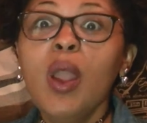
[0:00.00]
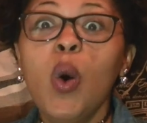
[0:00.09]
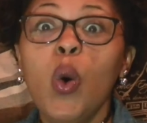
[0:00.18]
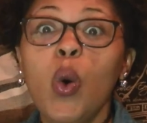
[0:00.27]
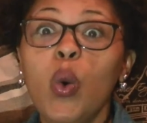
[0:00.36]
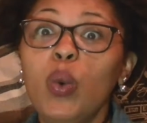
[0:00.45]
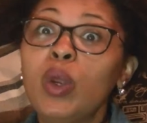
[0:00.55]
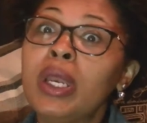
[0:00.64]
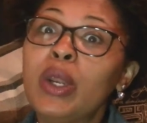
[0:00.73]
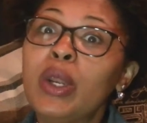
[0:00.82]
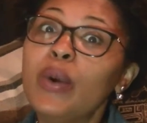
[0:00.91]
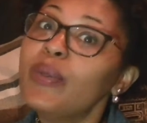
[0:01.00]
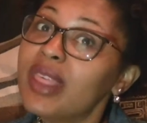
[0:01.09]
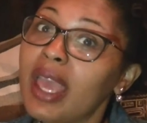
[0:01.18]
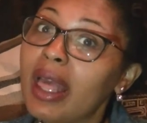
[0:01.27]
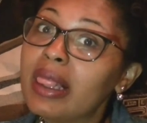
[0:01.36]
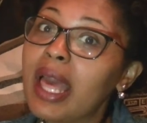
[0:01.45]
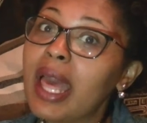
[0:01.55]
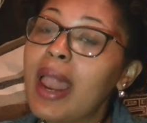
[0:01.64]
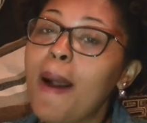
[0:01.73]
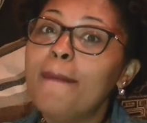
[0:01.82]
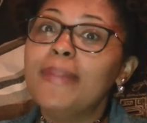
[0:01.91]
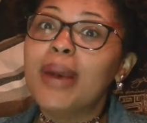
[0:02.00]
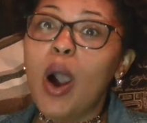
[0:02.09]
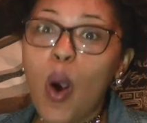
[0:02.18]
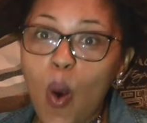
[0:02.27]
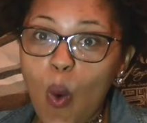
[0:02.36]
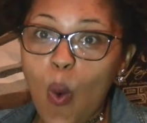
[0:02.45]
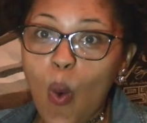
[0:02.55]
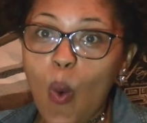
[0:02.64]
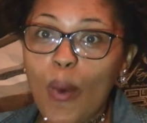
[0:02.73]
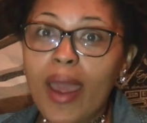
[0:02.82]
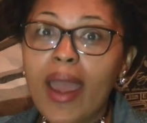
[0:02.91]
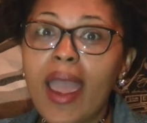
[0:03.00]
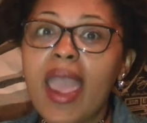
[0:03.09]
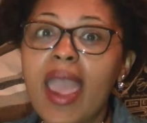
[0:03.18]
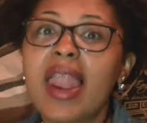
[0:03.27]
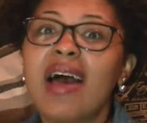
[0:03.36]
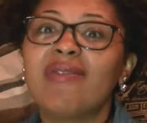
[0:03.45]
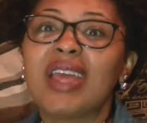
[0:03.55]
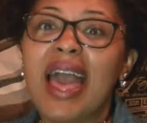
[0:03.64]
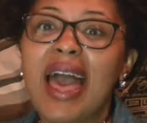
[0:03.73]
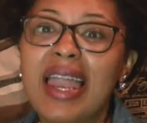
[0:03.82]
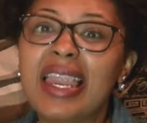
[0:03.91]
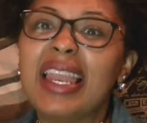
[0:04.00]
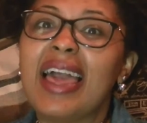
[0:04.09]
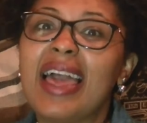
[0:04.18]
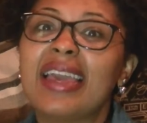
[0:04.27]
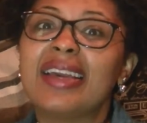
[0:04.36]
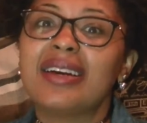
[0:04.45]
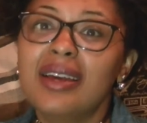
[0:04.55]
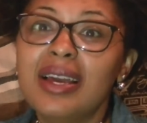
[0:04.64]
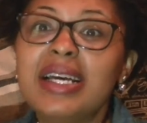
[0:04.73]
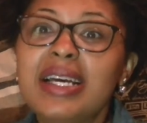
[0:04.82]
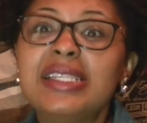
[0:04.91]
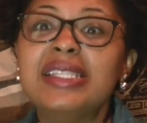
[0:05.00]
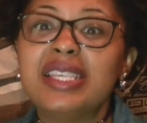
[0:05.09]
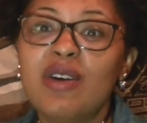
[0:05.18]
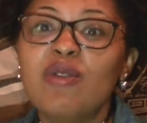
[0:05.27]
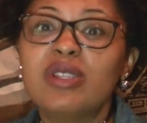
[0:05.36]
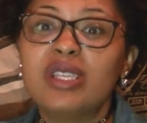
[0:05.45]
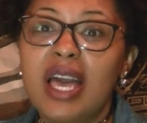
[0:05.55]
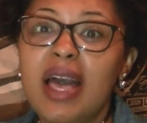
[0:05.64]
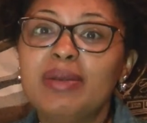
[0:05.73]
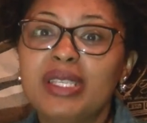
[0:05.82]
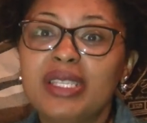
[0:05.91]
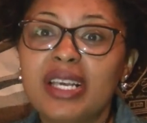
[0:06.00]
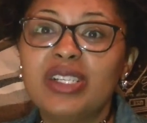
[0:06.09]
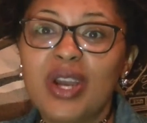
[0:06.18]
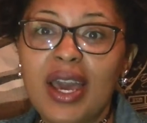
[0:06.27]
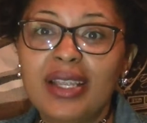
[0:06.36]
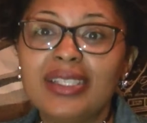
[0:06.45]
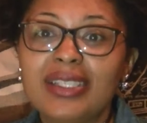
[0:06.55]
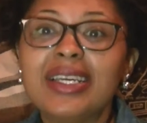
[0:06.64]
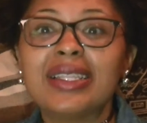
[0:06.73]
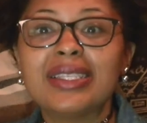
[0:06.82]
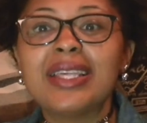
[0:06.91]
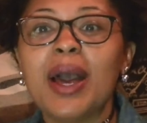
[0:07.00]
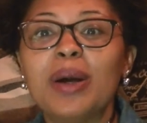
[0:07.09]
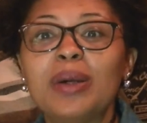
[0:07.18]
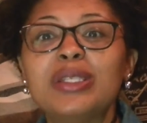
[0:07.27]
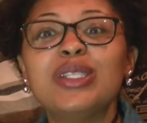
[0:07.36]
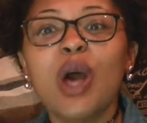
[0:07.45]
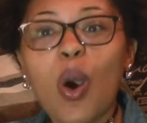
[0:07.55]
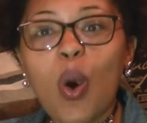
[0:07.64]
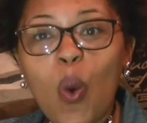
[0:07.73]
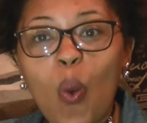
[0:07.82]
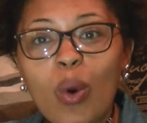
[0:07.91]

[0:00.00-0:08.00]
Oh, the new thing that I'm on, and I've gotten it like several times since I tried it. Check this out. So